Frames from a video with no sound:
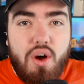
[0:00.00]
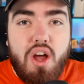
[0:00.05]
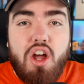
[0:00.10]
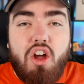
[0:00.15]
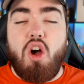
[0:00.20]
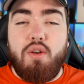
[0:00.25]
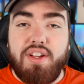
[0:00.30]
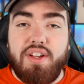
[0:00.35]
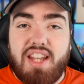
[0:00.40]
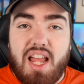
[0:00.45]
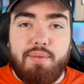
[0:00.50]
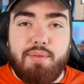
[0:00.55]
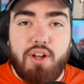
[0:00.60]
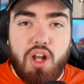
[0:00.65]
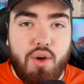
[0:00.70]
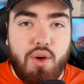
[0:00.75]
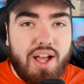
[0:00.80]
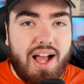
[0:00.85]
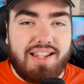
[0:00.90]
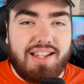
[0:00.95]
Comment down
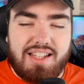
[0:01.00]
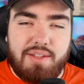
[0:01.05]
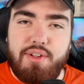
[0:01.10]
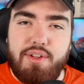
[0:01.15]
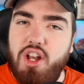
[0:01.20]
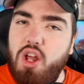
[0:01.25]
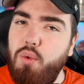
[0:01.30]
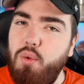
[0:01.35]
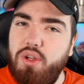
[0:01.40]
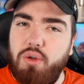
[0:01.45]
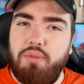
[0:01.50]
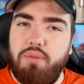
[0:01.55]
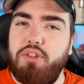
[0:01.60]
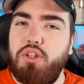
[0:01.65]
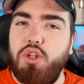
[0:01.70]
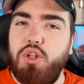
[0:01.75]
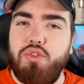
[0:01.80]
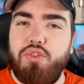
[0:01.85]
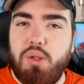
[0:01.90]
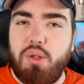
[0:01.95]
below, guys. Let me know what you want me
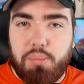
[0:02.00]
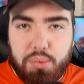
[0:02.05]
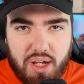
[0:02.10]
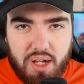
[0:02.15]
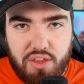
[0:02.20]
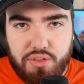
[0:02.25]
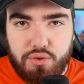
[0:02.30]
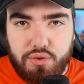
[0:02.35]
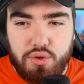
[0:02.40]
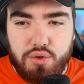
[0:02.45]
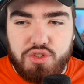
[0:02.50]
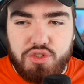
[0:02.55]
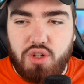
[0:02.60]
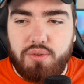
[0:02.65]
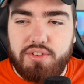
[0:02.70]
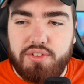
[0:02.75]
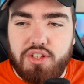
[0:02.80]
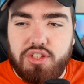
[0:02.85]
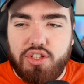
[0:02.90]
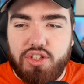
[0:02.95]
to do for the playthroughs. Do you
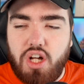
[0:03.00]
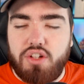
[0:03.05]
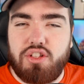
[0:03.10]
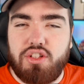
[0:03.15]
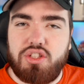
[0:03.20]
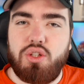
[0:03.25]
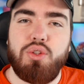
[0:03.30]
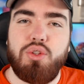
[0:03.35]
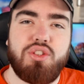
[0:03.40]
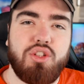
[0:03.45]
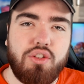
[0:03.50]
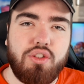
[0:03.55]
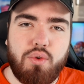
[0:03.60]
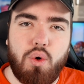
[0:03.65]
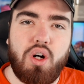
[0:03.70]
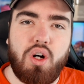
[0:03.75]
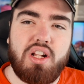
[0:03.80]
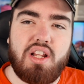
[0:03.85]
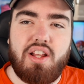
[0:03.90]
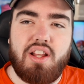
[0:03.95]
want me to start the Soul Silver
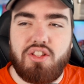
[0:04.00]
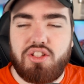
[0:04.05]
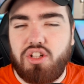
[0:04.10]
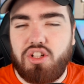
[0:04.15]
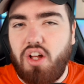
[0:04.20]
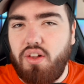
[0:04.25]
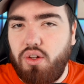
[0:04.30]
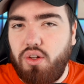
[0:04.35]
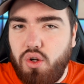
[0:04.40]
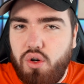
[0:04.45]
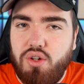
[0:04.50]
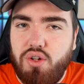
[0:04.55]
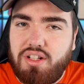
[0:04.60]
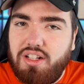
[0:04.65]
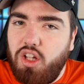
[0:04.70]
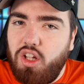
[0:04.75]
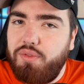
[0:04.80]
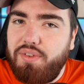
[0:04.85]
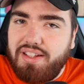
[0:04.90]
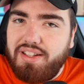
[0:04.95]
one and then start Laura's a
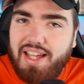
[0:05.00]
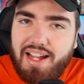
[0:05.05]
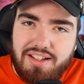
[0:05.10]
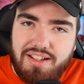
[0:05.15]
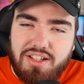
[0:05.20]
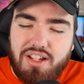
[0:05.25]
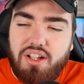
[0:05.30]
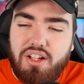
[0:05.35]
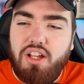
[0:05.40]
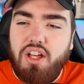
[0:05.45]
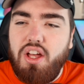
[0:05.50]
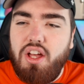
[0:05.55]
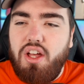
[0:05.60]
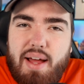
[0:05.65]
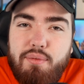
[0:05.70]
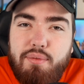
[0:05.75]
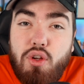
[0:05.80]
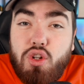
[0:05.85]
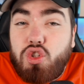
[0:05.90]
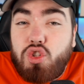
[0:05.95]
little bit later?
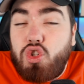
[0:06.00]
I'm not